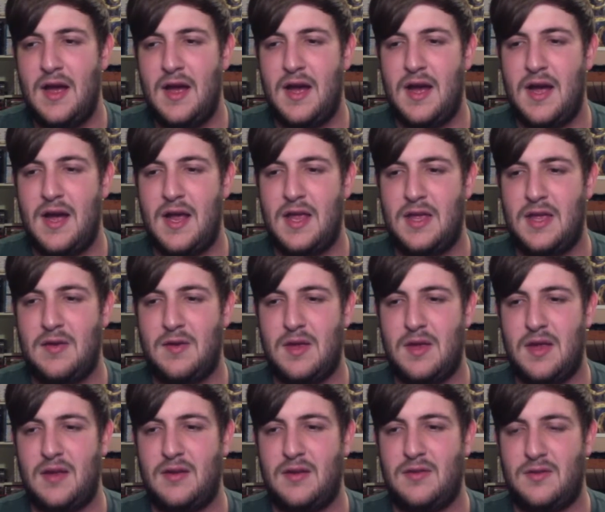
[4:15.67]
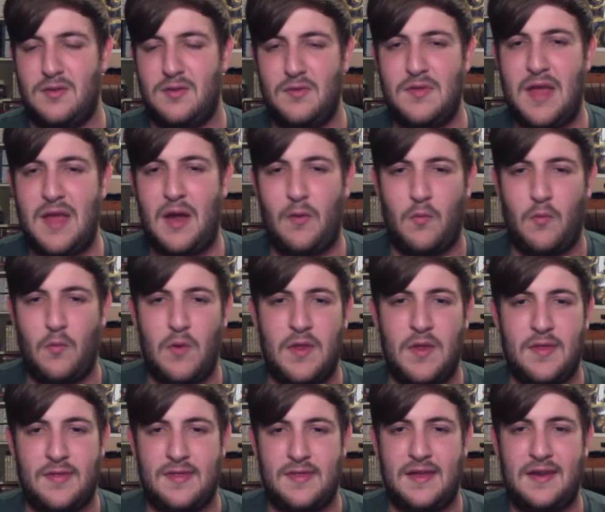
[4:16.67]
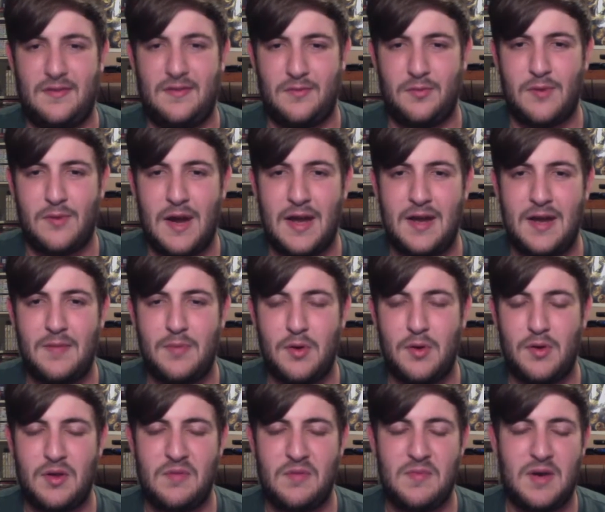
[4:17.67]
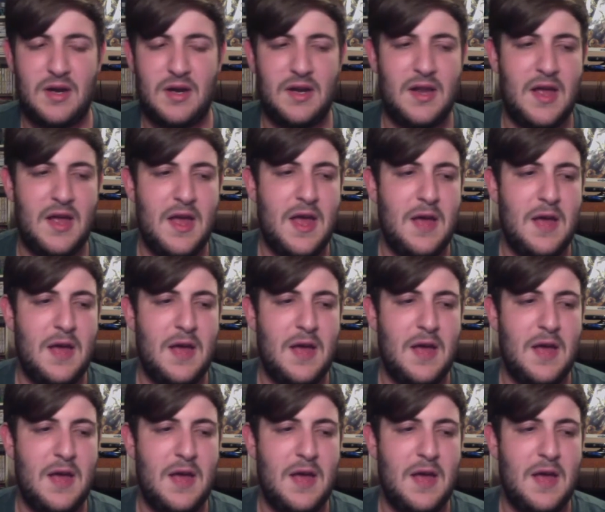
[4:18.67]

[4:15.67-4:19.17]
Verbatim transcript: Uh, you can do that with these riding Pokemon,